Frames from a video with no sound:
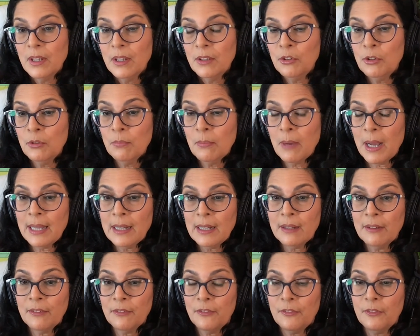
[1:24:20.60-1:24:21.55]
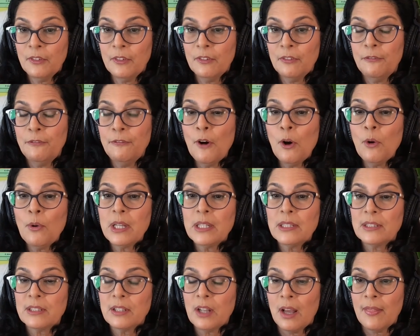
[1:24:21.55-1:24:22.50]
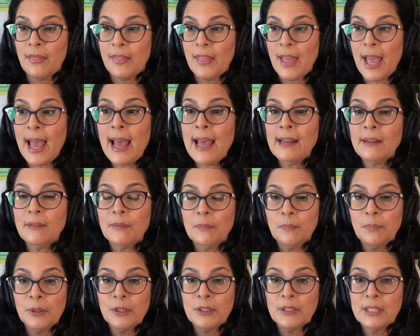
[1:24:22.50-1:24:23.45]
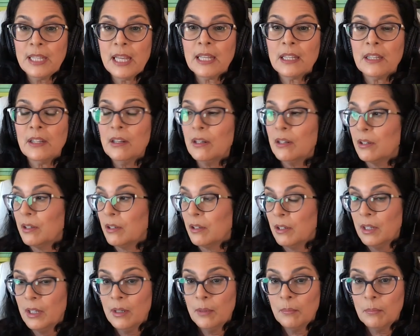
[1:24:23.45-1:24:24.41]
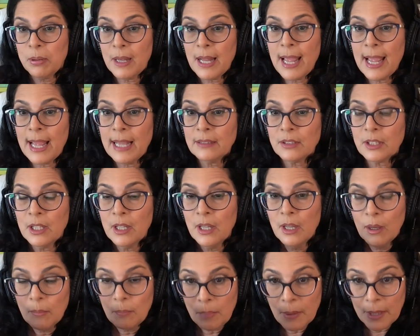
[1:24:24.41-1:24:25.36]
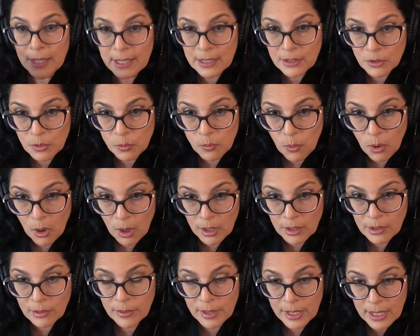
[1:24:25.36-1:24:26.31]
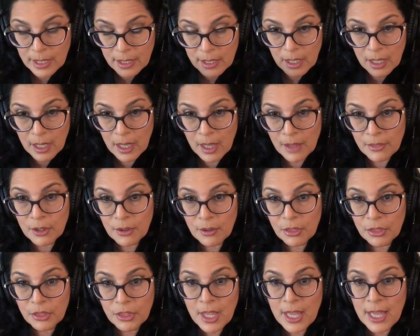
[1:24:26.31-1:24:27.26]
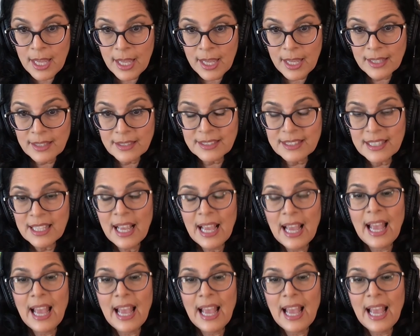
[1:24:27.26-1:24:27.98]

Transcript: You might have focused on that particular plant, but it's watering other things.